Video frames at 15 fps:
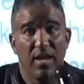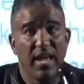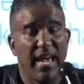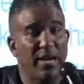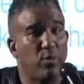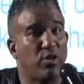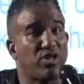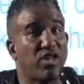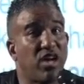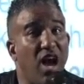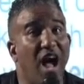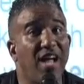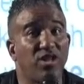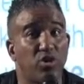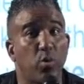It was
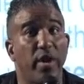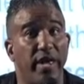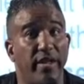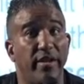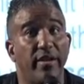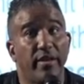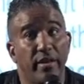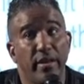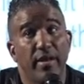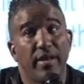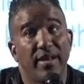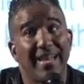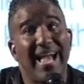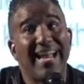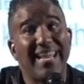God's will
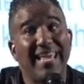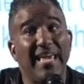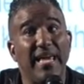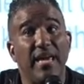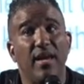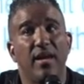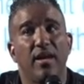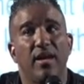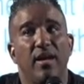that he